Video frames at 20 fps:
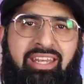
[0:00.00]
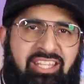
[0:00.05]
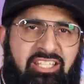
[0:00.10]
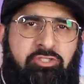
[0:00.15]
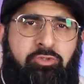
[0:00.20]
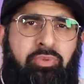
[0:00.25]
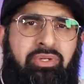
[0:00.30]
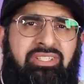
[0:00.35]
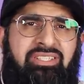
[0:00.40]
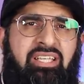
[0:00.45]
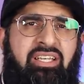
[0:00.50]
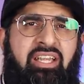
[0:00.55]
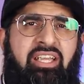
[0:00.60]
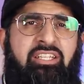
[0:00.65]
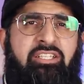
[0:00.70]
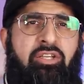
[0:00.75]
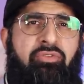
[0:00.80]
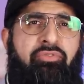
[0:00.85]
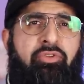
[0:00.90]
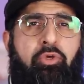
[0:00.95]
In his recent
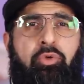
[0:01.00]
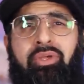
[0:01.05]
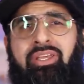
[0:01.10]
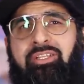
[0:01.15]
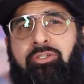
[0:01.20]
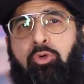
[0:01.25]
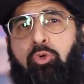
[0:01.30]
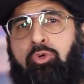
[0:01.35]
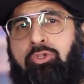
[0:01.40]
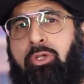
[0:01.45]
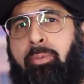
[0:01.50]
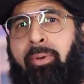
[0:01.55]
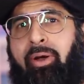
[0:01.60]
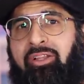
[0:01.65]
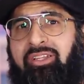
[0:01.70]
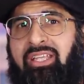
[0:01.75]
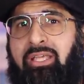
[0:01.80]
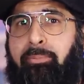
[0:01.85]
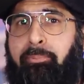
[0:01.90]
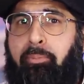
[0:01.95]
interview, he talked
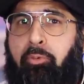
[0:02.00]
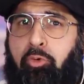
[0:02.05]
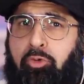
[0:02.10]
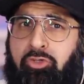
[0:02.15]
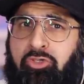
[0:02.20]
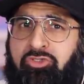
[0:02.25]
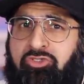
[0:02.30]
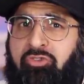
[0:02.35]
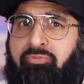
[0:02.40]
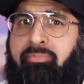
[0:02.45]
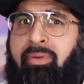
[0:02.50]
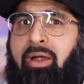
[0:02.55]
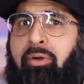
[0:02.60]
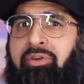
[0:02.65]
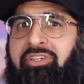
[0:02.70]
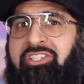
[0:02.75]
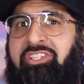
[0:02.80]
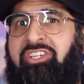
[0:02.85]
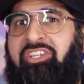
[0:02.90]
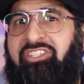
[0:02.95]
about the importance of
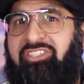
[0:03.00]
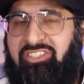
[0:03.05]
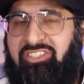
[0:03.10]
marriage in